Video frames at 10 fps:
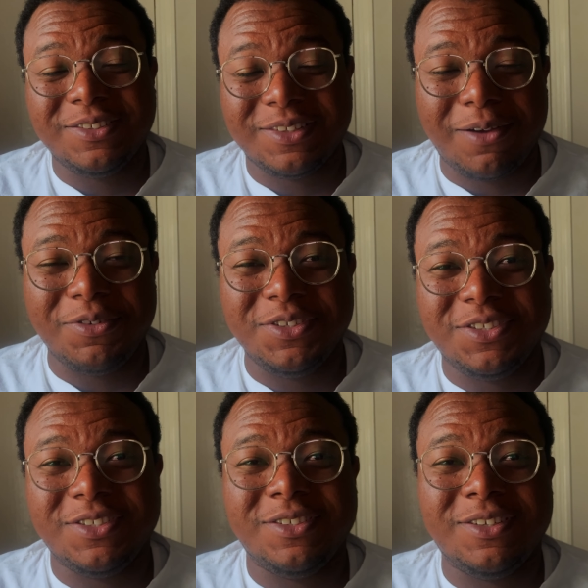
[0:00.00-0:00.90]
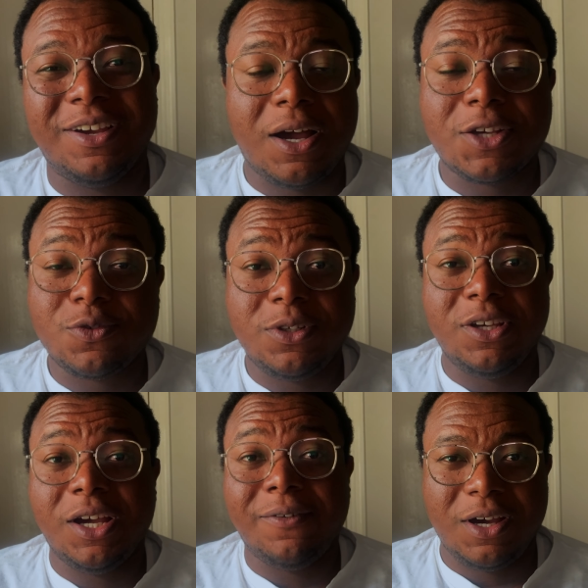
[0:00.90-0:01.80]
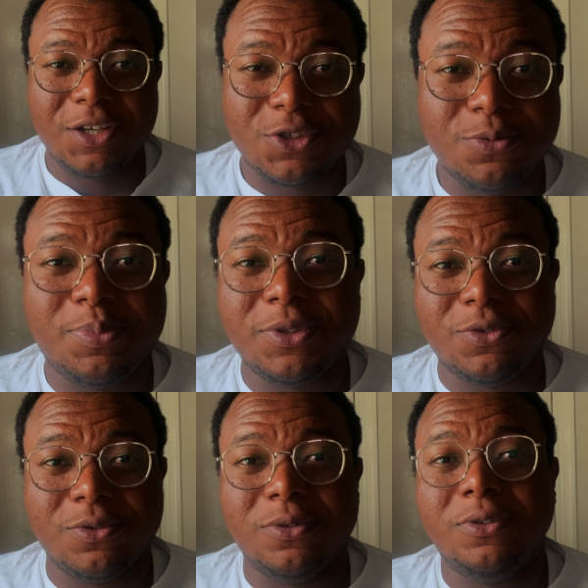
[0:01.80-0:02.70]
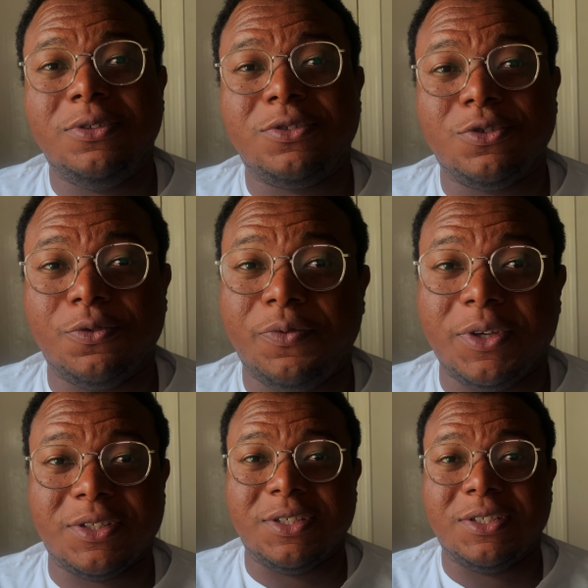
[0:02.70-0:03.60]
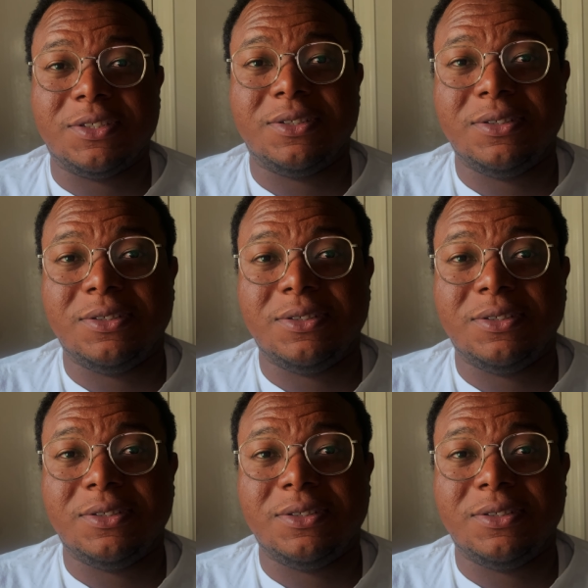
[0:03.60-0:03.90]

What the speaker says: DaVinci actually have a super tool to fix this.